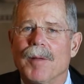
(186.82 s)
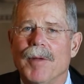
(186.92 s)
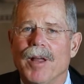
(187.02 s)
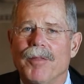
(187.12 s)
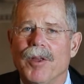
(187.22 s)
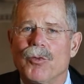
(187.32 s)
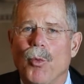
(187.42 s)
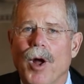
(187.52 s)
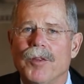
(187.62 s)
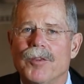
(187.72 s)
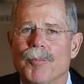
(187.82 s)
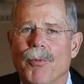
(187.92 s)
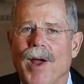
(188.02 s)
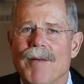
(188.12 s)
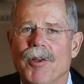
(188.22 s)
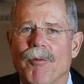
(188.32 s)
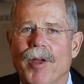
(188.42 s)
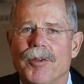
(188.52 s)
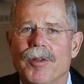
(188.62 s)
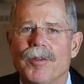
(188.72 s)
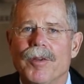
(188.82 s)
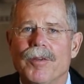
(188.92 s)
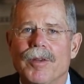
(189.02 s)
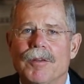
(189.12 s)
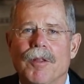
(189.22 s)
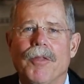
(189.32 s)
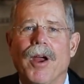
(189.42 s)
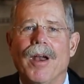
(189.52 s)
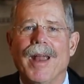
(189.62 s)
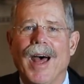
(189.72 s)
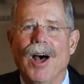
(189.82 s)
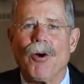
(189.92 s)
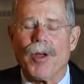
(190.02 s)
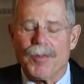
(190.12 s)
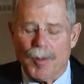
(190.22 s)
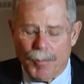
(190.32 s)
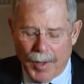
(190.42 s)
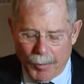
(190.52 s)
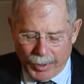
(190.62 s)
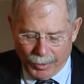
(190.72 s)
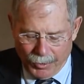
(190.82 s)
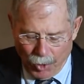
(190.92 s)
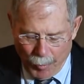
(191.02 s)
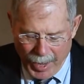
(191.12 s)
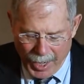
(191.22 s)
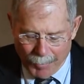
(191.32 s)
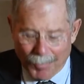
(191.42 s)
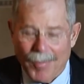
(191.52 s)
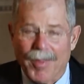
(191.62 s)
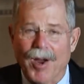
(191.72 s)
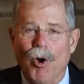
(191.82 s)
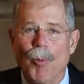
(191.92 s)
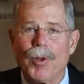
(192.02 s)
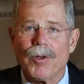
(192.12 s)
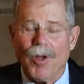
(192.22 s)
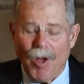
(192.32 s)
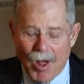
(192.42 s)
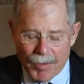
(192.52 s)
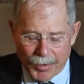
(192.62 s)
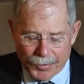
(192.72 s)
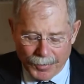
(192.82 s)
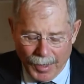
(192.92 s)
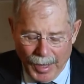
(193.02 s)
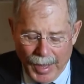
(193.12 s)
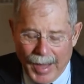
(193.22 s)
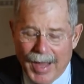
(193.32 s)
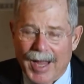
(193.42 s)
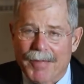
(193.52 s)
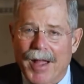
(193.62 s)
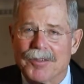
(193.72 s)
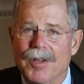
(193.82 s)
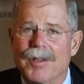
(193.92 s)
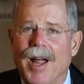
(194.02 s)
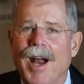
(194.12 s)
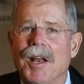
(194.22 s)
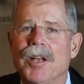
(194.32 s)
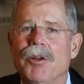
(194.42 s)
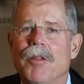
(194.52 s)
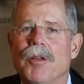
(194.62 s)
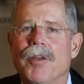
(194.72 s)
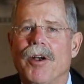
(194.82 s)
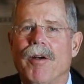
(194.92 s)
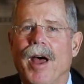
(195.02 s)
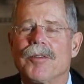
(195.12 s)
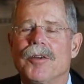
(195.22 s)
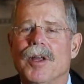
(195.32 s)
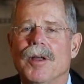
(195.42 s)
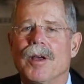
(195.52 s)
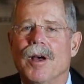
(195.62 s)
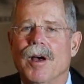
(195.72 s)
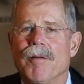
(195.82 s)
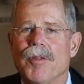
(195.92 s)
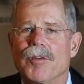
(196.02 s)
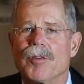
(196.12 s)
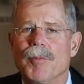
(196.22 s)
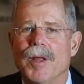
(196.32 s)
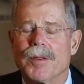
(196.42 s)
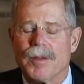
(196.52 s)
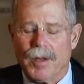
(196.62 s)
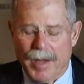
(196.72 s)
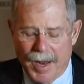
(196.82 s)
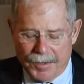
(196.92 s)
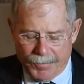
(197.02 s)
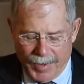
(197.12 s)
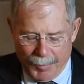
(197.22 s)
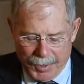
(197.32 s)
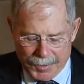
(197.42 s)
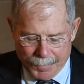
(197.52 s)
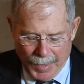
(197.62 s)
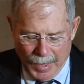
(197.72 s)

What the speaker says: about these once private residences is that they are now in the public domain. They are open to all of us. And that's entirely due to the generosity of the Smith and Allis families.